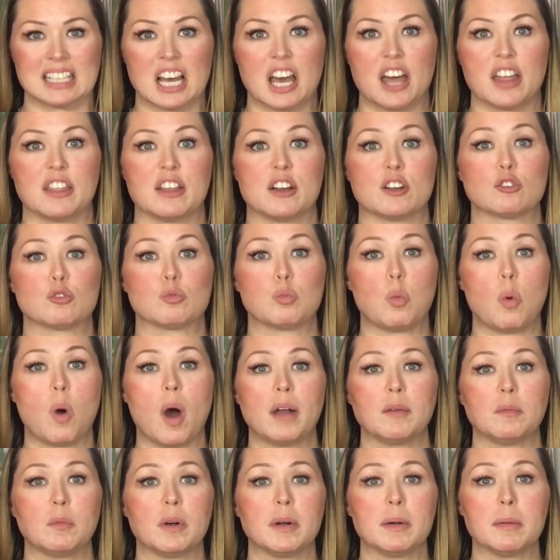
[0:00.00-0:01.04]
There's
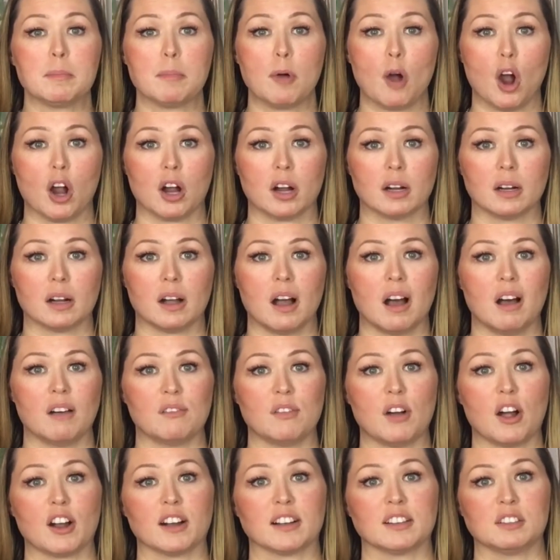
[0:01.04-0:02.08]
one more part of
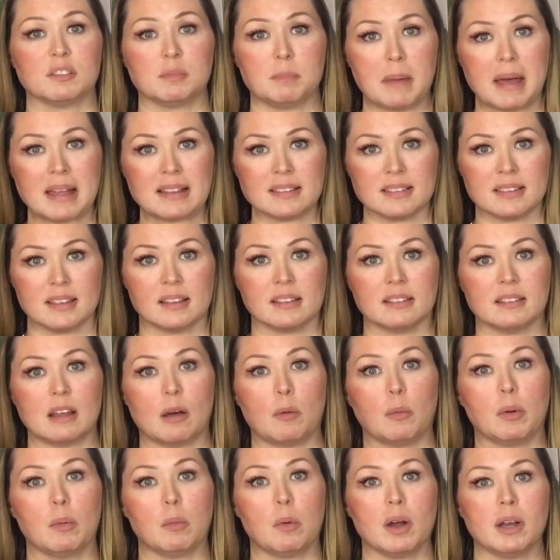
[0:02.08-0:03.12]
our expenses that
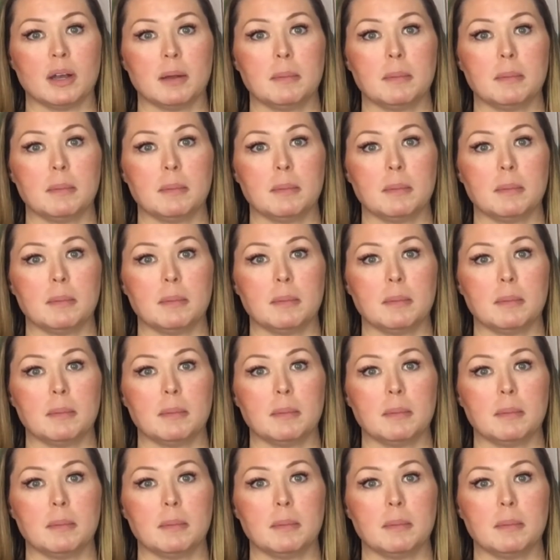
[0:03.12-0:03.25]
we want to